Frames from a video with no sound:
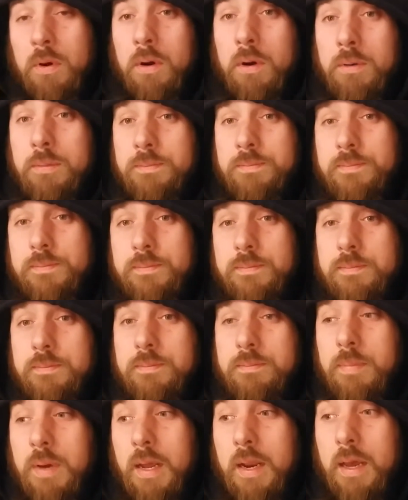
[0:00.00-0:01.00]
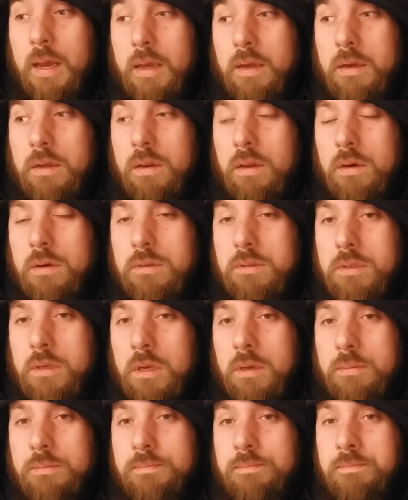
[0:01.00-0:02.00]
tomorrow, about 8 o'clock,
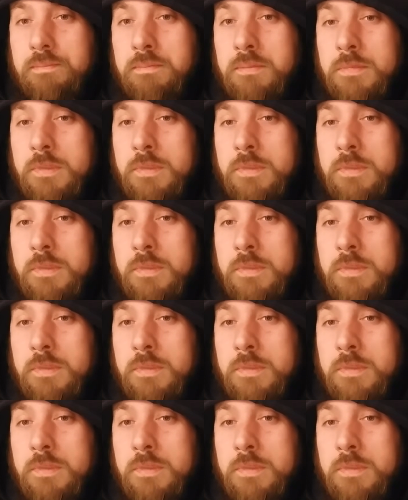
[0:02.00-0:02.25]
so